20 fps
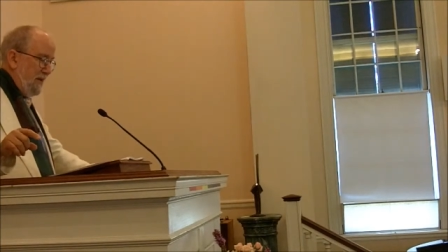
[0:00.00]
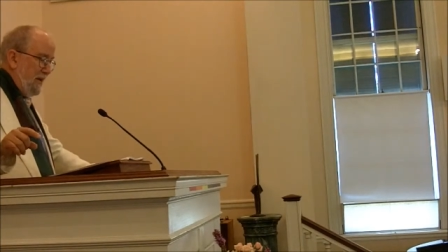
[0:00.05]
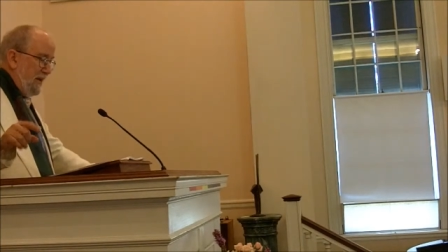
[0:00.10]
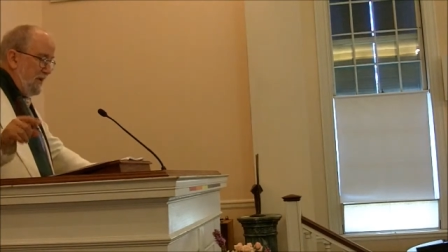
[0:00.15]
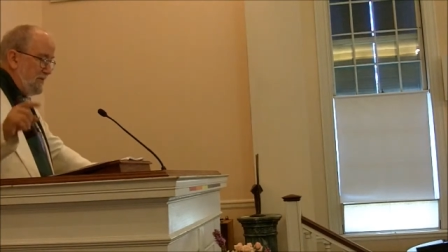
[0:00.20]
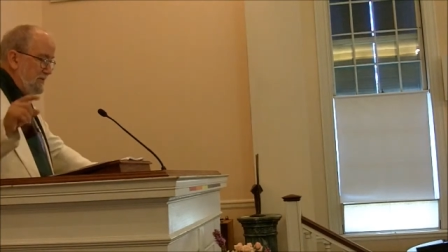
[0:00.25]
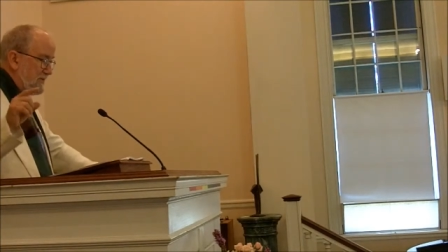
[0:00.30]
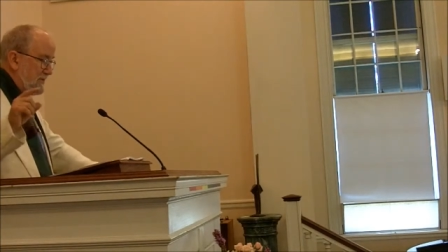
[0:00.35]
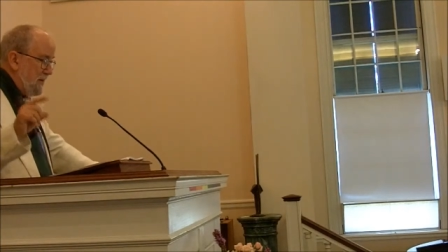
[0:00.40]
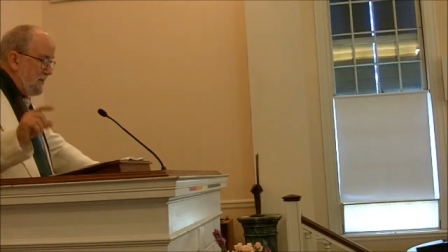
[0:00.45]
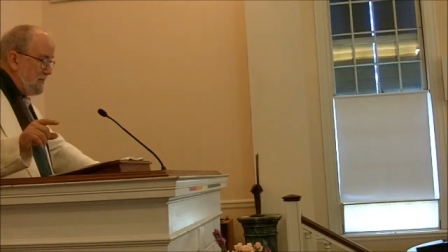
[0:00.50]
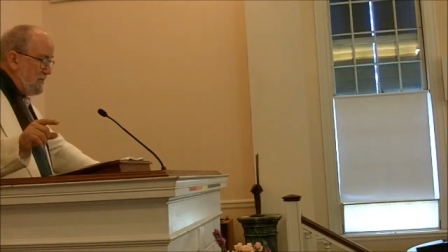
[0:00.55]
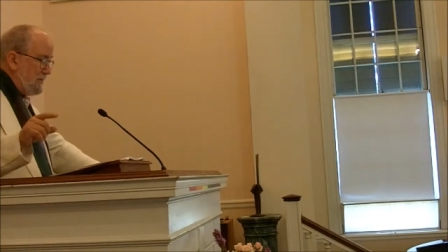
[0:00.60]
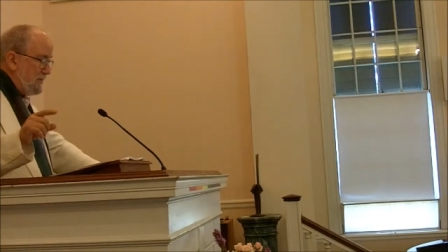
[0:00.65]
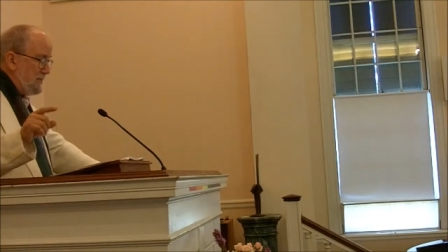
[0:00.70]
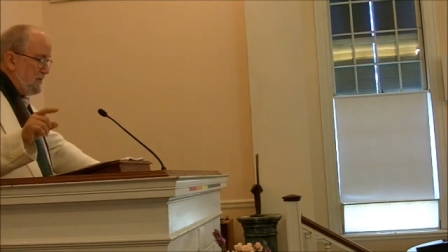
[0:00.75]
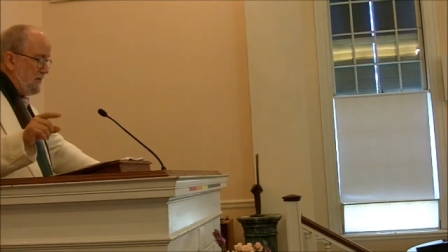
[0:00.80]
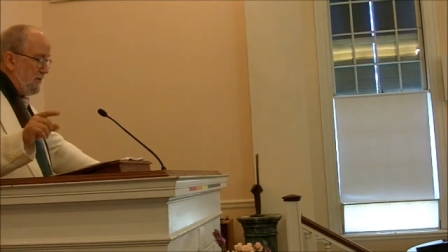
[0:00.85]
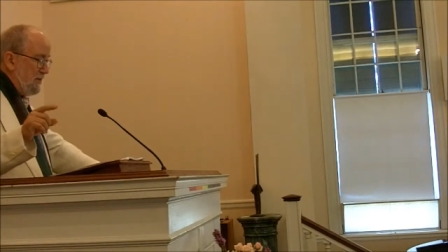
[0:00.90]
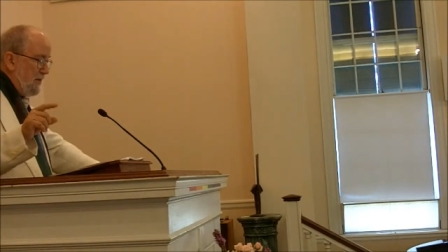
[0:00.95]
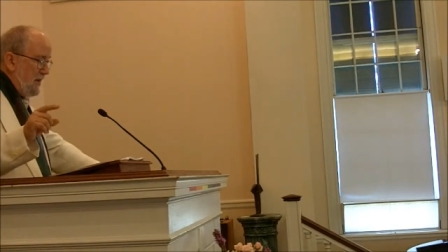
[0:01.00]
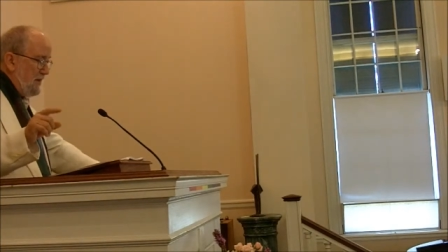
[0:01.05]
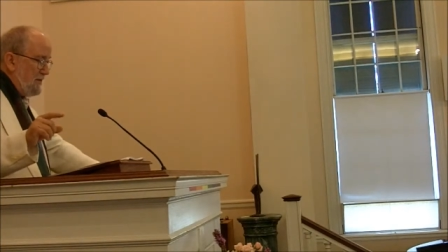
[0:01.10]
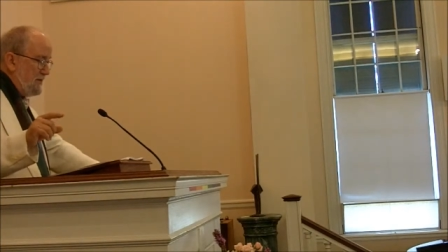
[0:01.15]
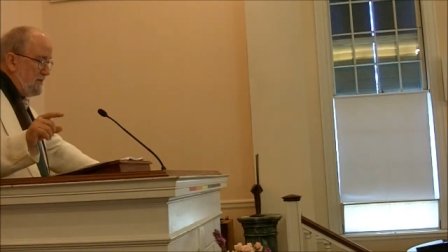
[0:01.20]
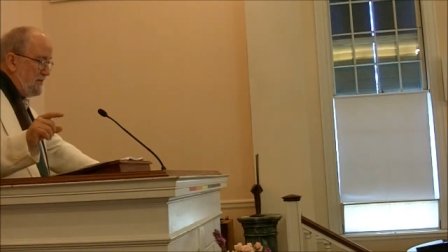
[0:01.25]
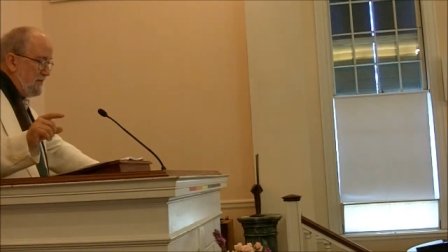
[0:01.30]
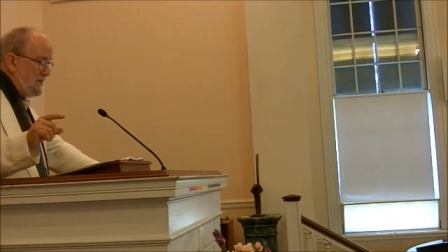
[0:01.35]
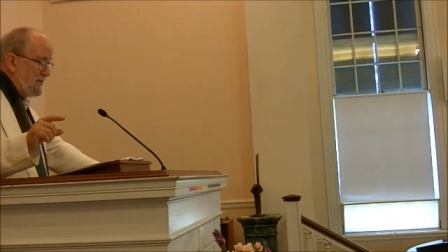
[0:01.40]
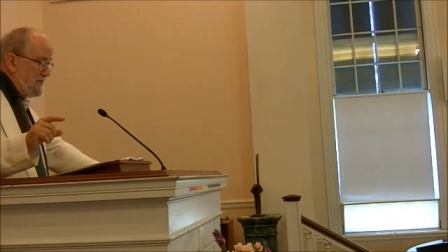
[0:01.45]
and subject to the
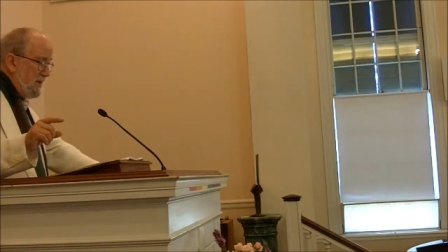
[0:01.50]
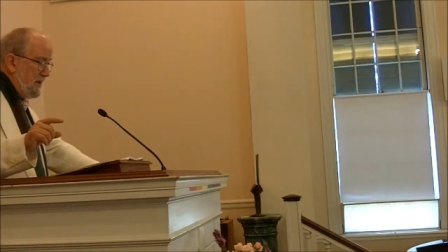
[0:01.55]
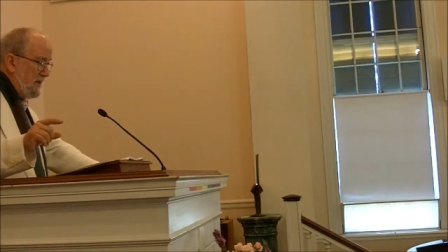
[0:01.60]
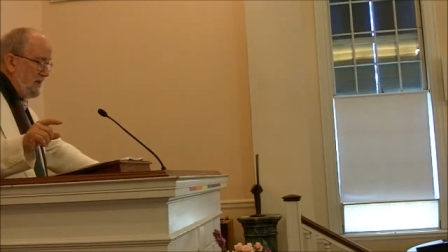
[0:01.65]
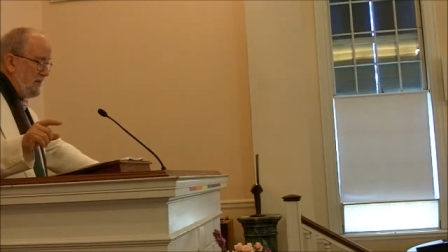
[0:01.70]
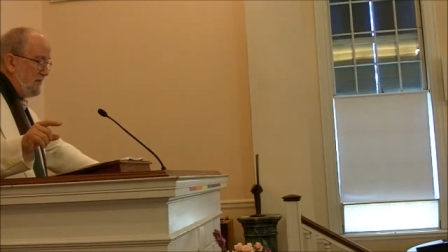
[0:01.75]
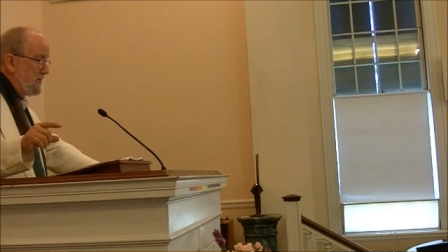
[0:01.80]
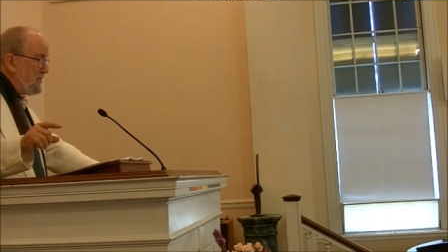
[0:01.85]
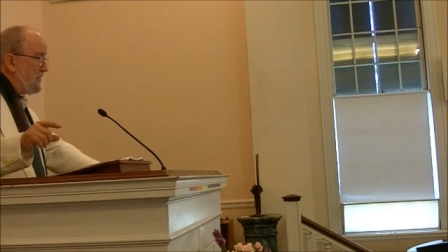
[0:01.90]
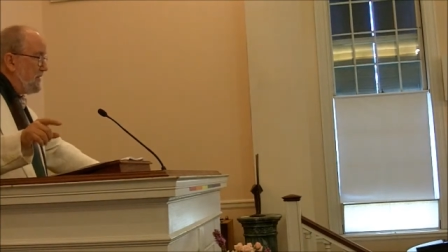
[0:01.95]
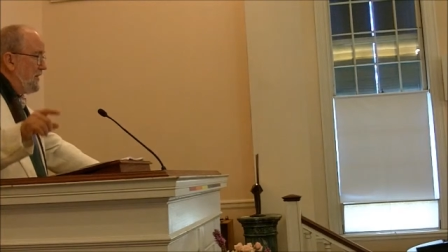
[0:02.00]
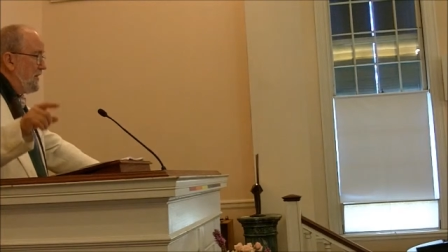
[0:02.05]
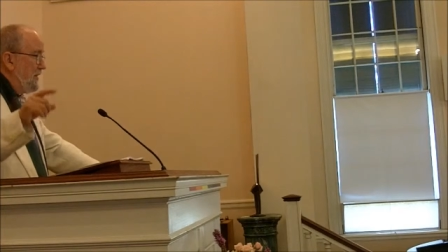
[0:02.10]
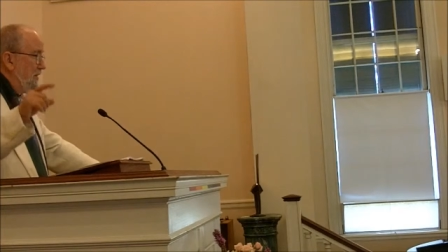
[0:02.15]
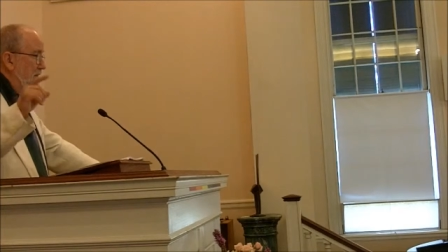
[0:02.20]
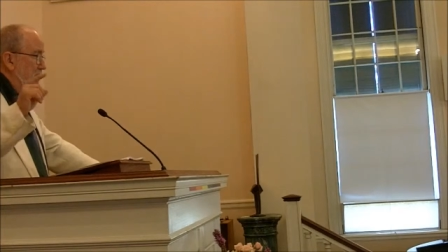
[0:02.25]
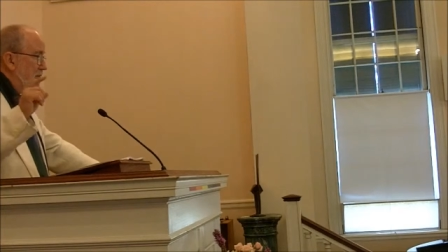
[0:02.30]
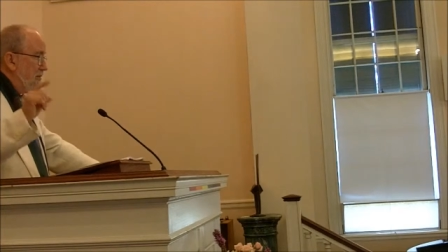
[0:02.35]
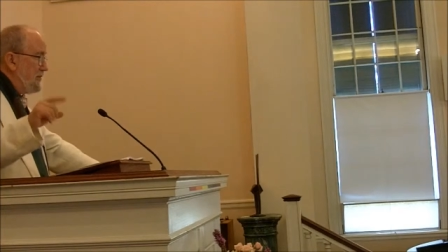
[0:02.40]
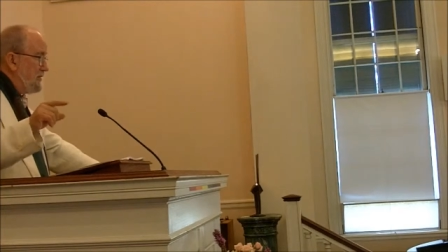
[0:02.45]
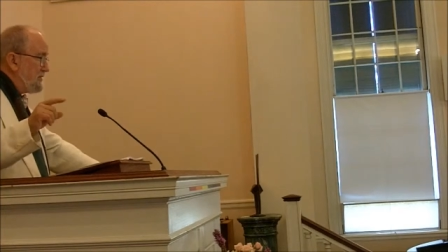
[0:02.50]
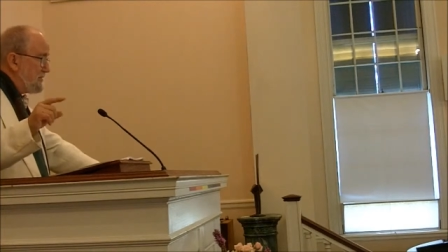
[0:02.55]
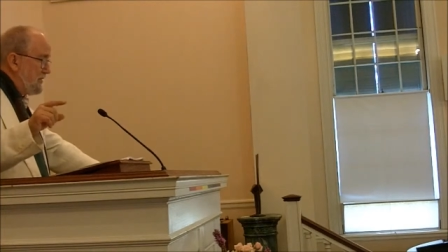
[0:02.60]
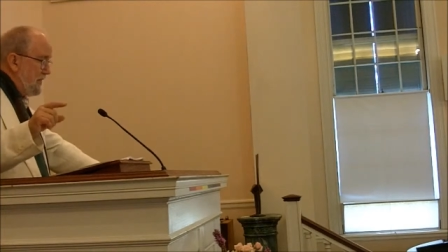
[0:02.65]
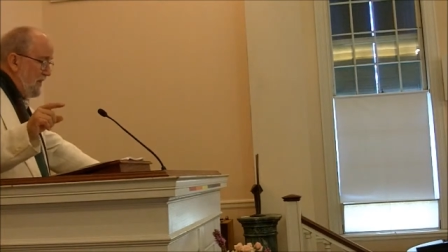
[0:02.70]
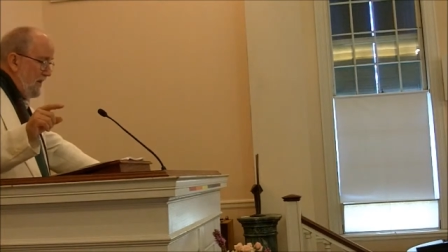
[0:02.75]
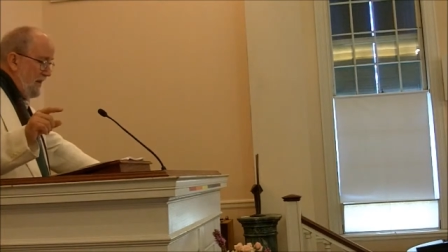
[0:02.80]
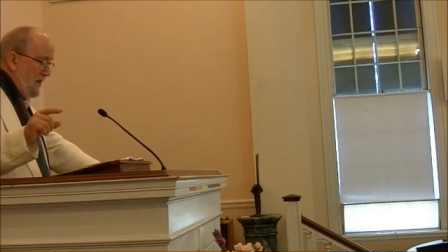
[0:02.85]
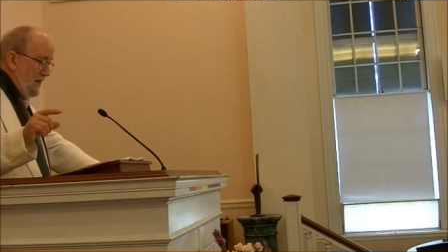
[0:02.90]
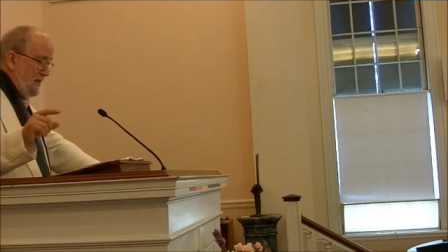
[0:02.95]
rights of its natives, to its
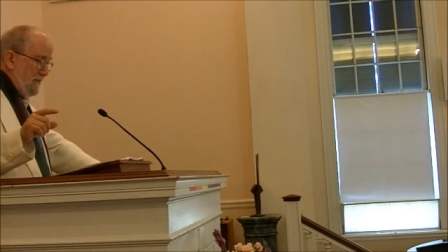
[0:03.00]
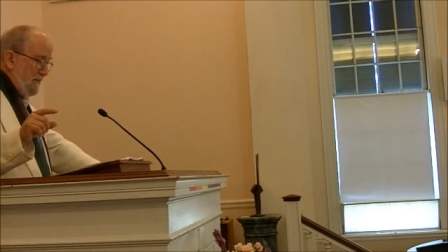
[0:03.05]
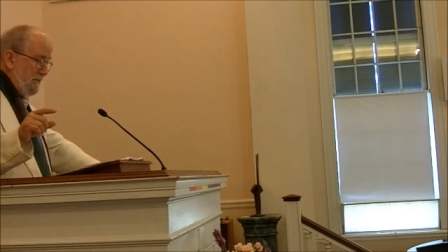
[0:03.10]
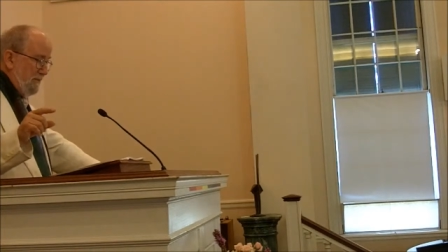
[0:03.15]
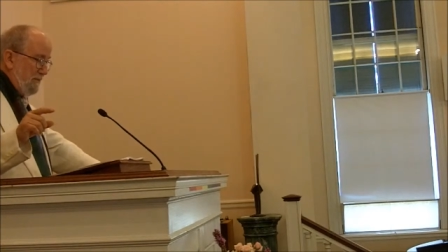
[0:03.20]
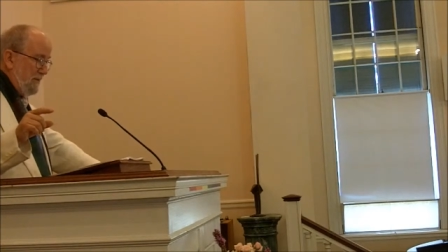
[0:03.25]
land.